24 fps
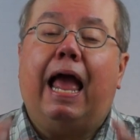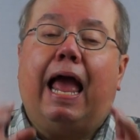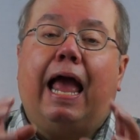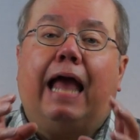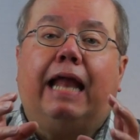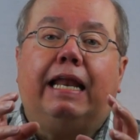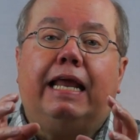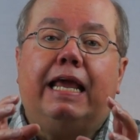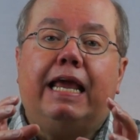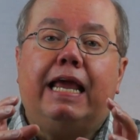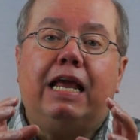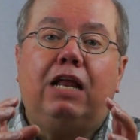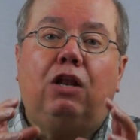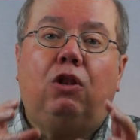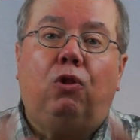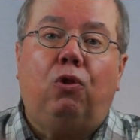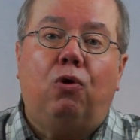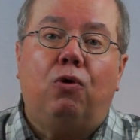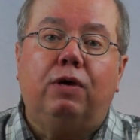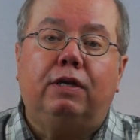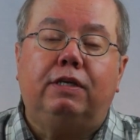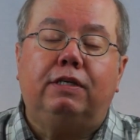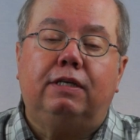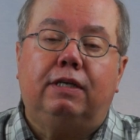And he
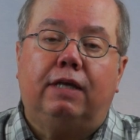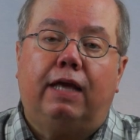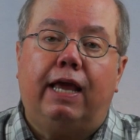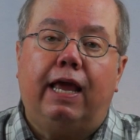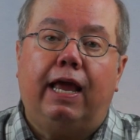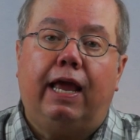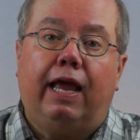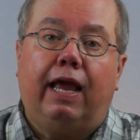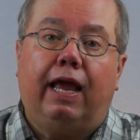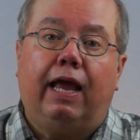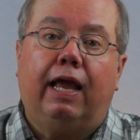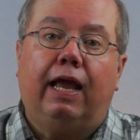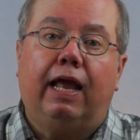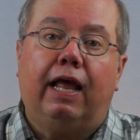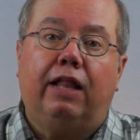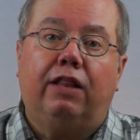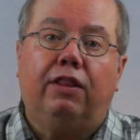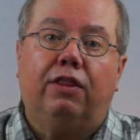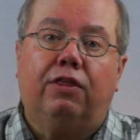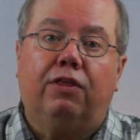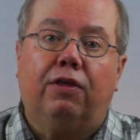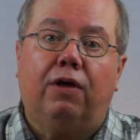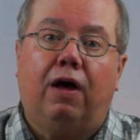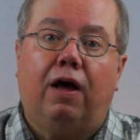looked at King
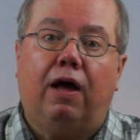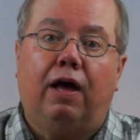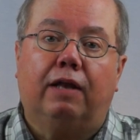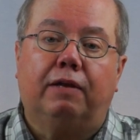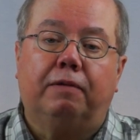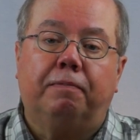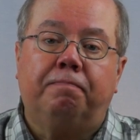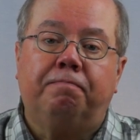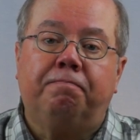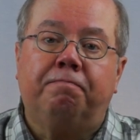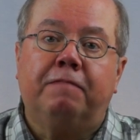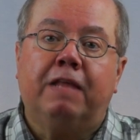and thought,